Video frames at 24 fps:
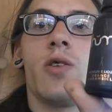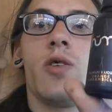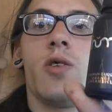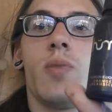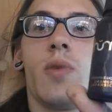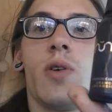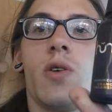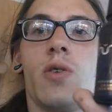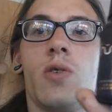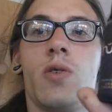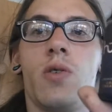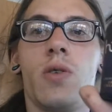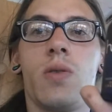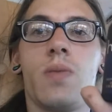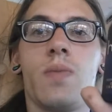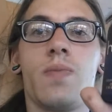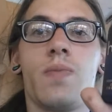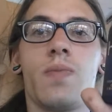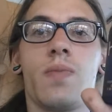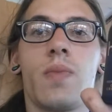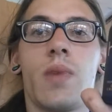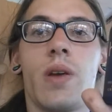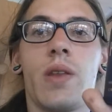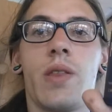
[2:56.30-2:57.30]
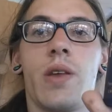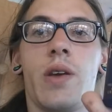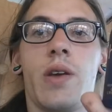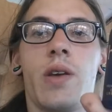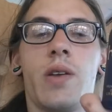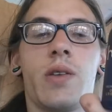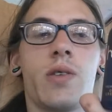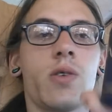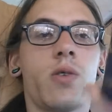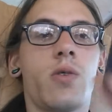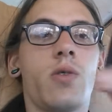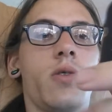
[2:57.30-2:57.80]
Humo, I
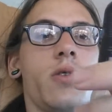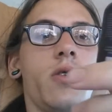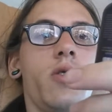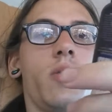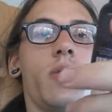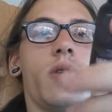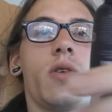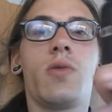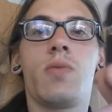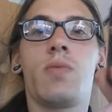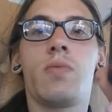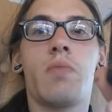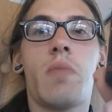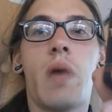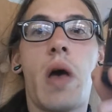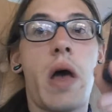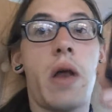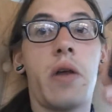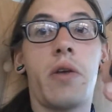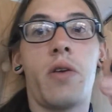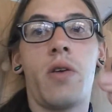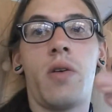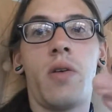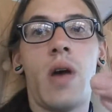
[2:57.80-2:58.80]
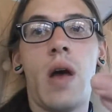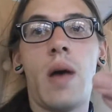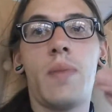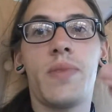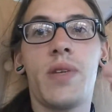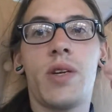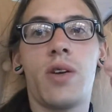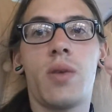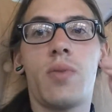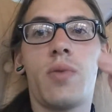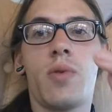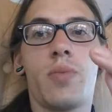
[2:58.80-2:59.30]
think it's called Humo, I don't know,
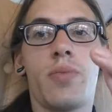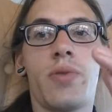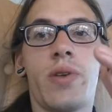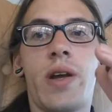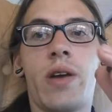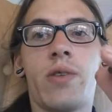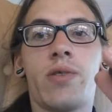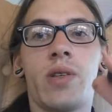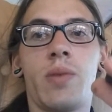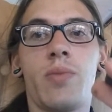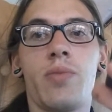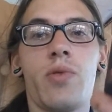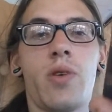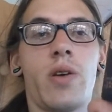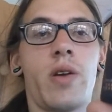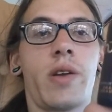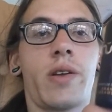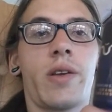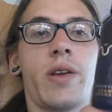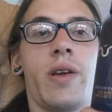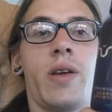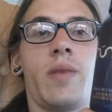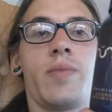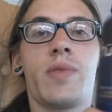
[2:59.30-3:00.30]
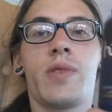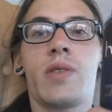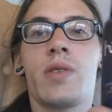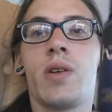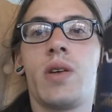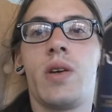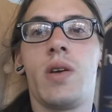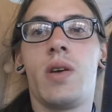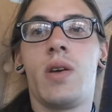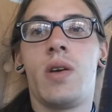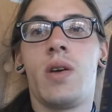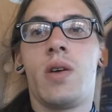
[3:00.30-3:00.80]
I'm terrible at pronouncing product
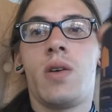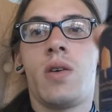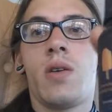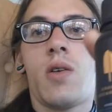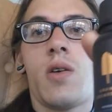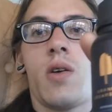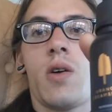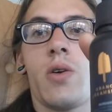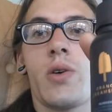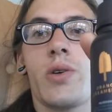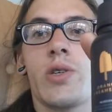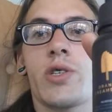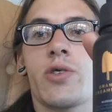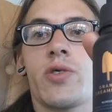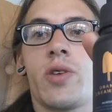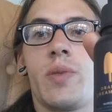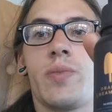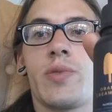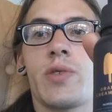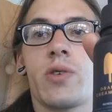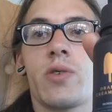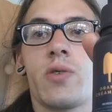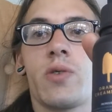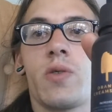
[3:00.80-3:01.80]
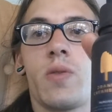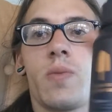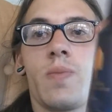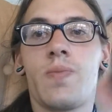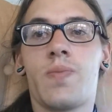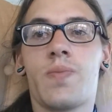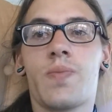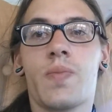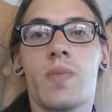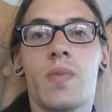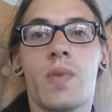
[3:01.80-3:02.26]
names. Orange Creamsicle,